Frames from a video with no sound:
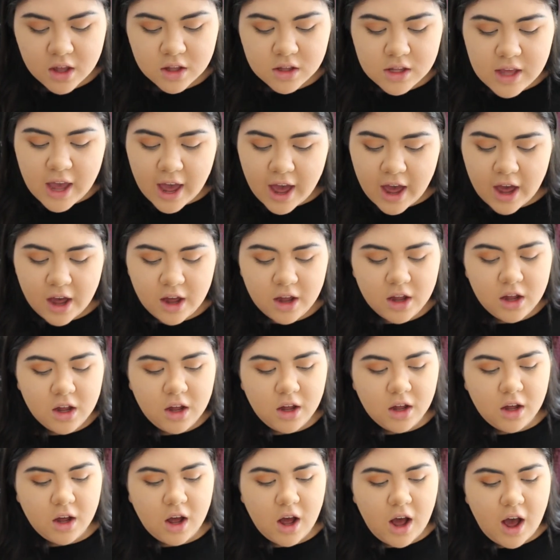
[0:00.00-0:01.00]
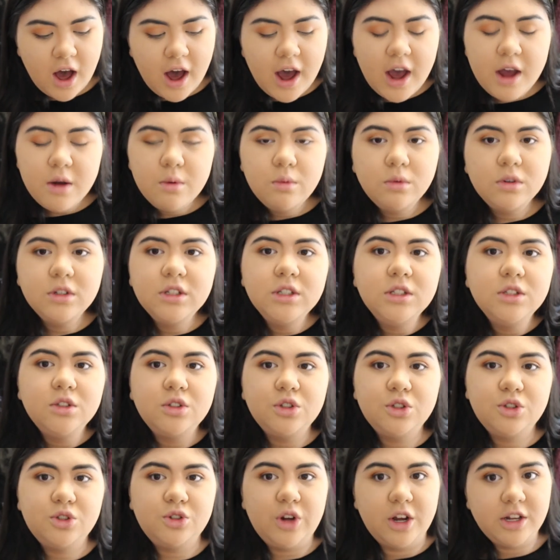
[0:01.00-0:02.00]
yeah, I wouldn't
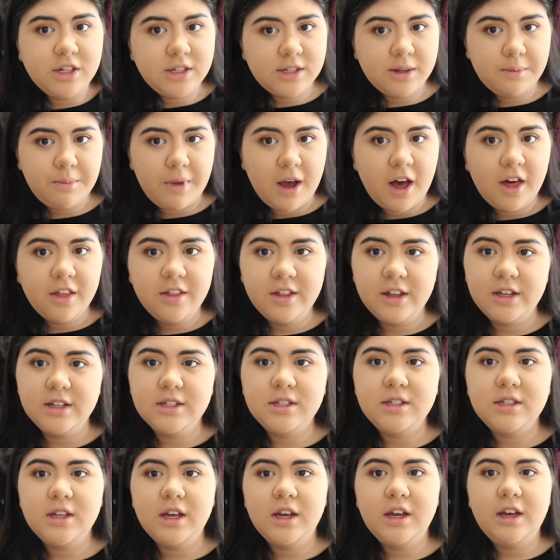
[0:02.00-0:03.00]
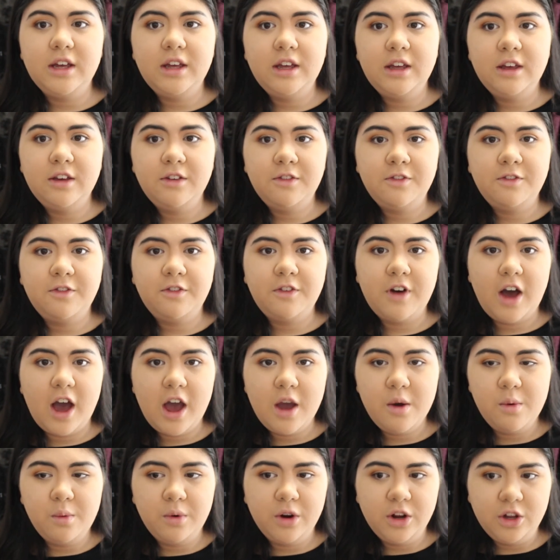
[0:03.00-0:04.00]
stress about this if
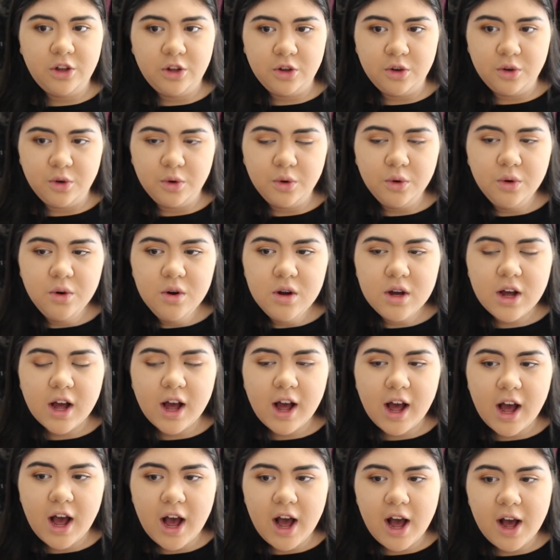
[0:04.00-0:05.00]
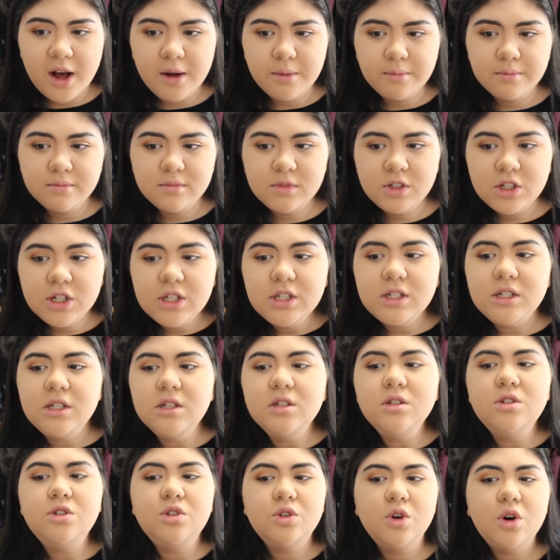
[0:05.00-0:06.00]
I were you. Just
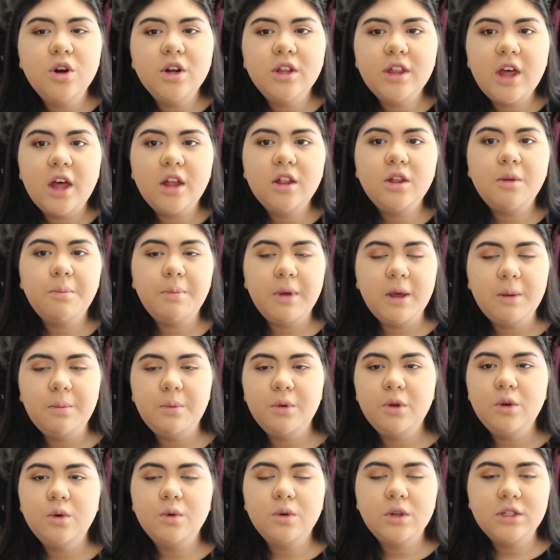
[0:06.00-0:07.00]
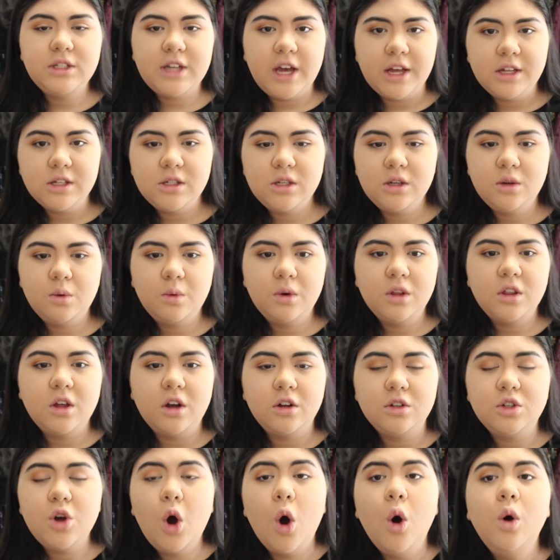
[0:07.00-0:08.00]
ensure that the people you are dancing with
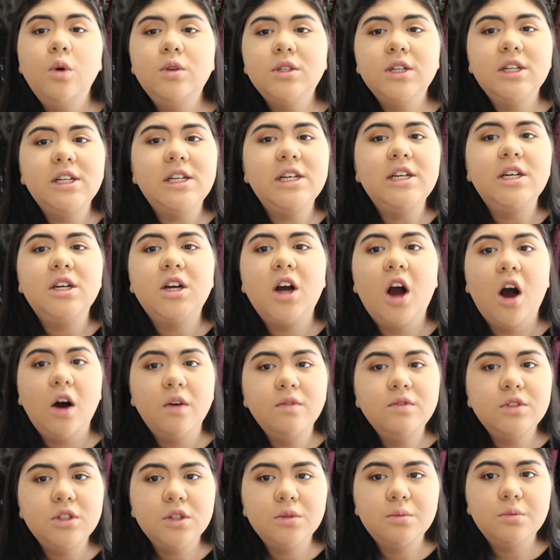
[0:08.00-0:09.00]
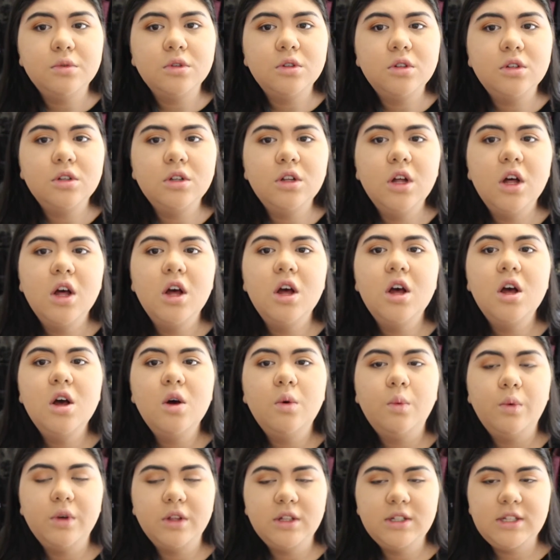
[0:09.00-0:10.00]
are totally comfortable
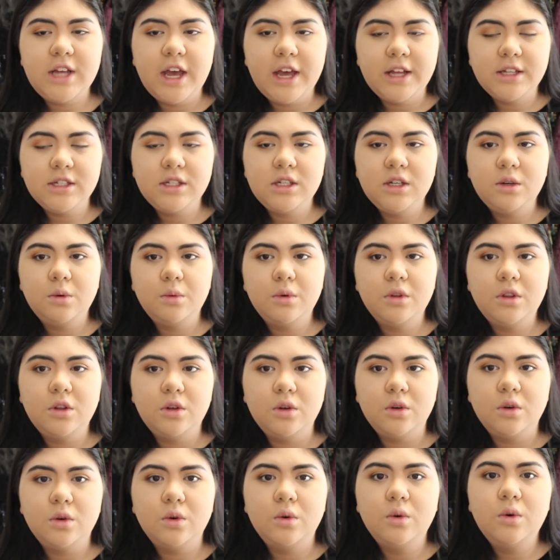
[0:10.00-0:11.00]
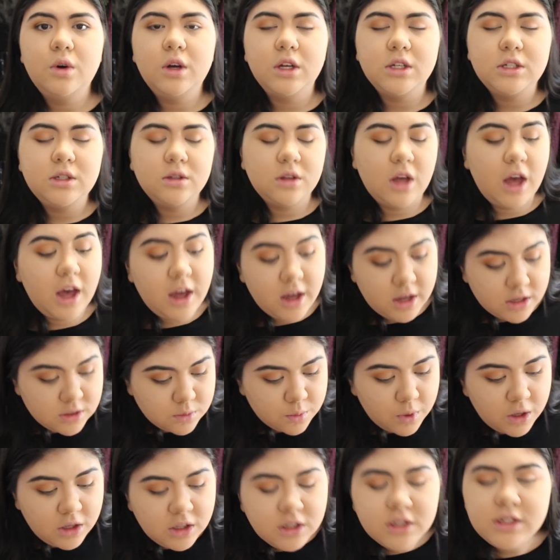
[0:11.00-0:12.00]
with dancing with you, as
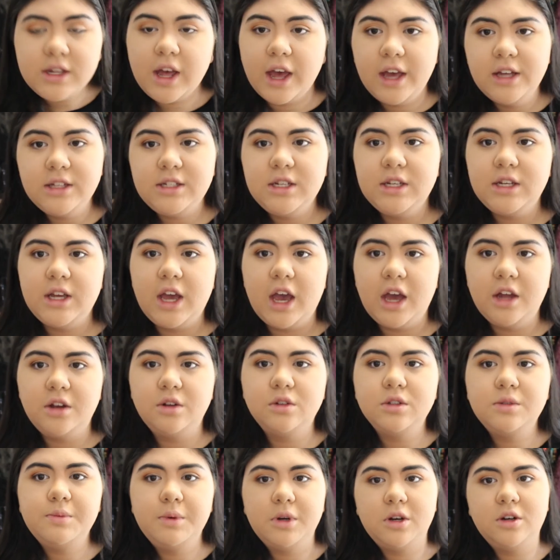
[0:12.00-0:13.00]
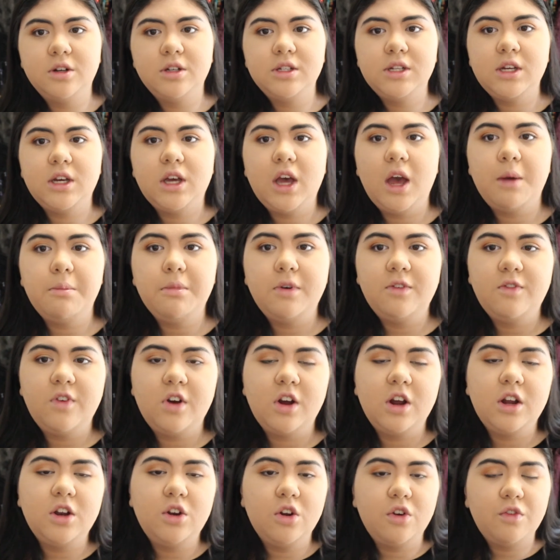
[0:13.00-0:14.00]
well as the 18 candles, because it can be
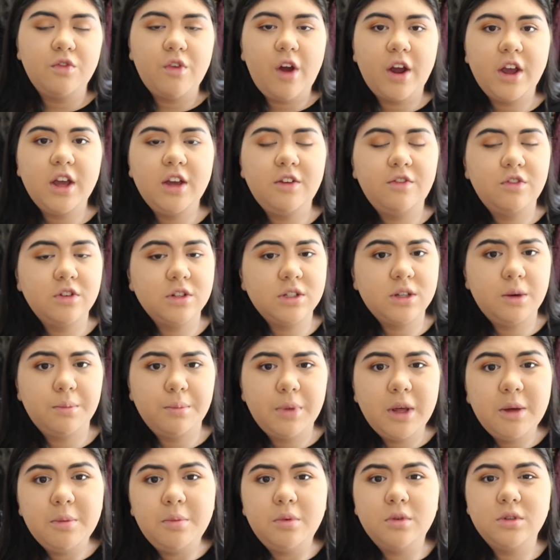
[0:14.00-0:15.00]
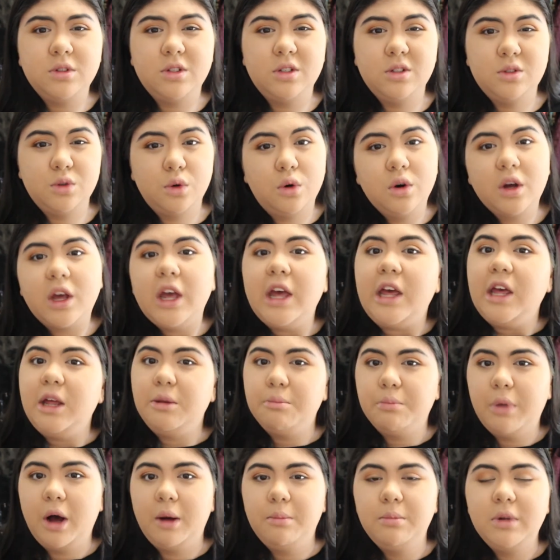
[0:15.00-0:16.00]
very nerve-wracking for some people to talk
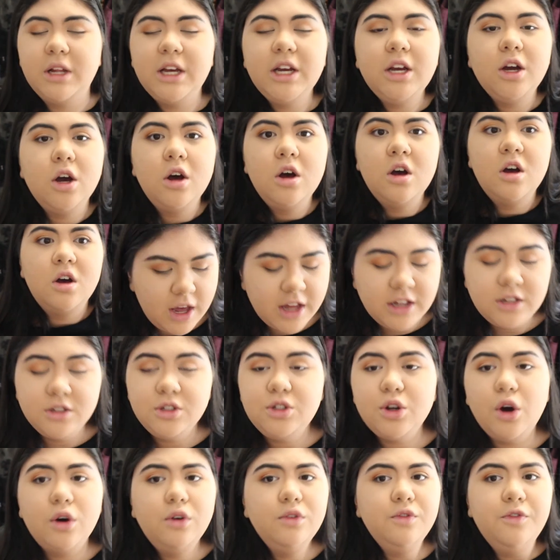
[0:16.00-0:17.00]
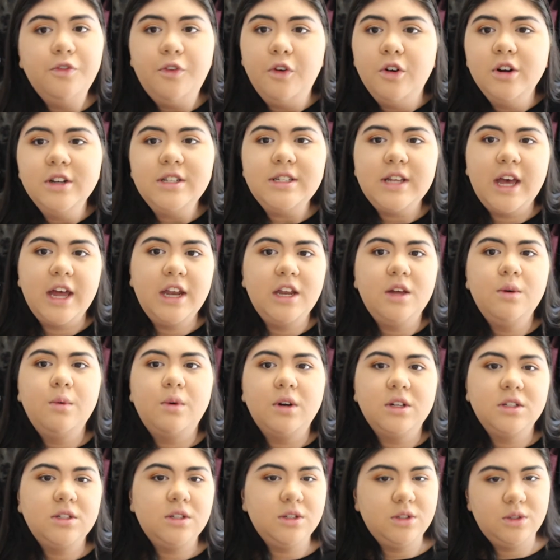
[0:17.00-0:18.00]
in public. And don't force
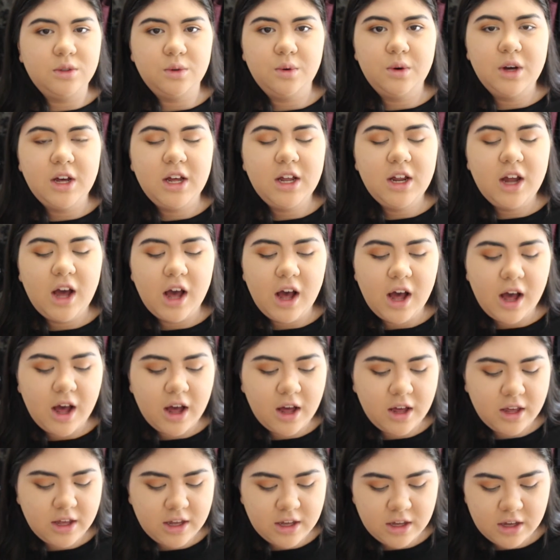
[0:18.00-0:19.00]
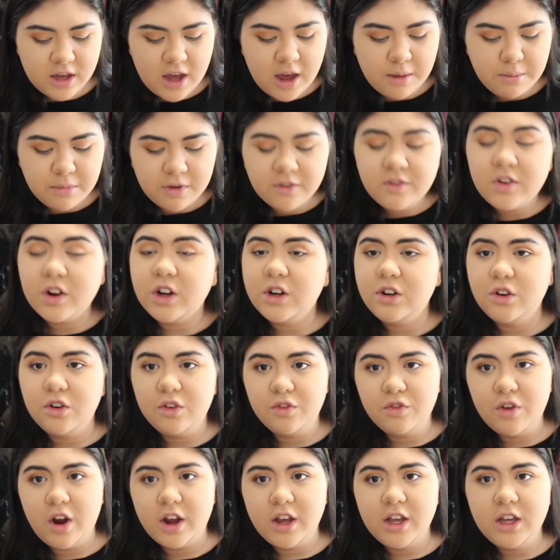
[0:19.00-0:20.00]
anyone to do it. It can be very
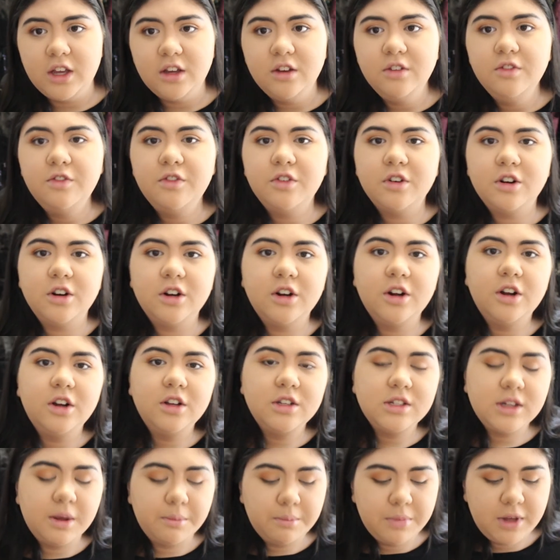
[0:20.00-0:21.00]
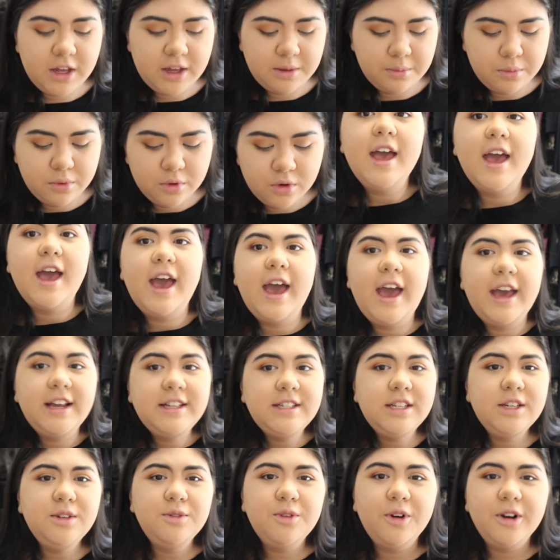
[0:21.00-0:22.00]
nerve-wracking for some people.
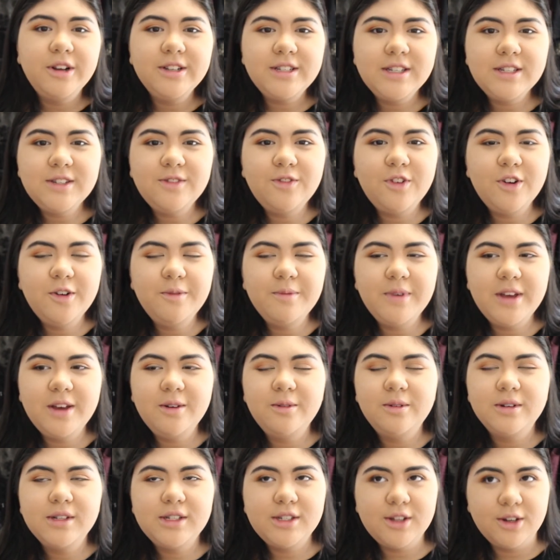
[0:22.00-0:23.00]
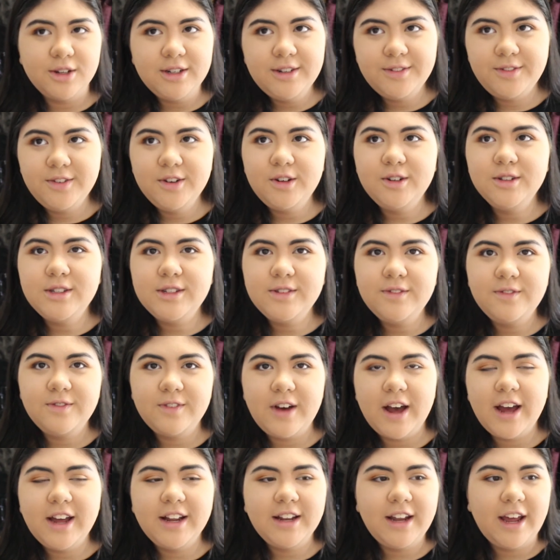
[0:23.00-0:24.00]
18 roses for me was so difficult to
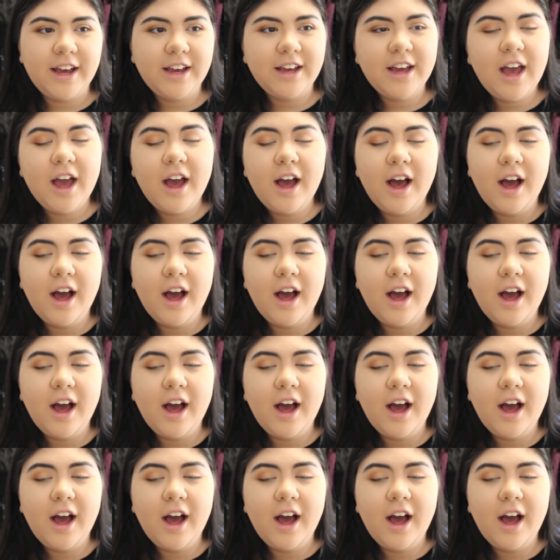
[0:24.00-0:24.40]
find. Like,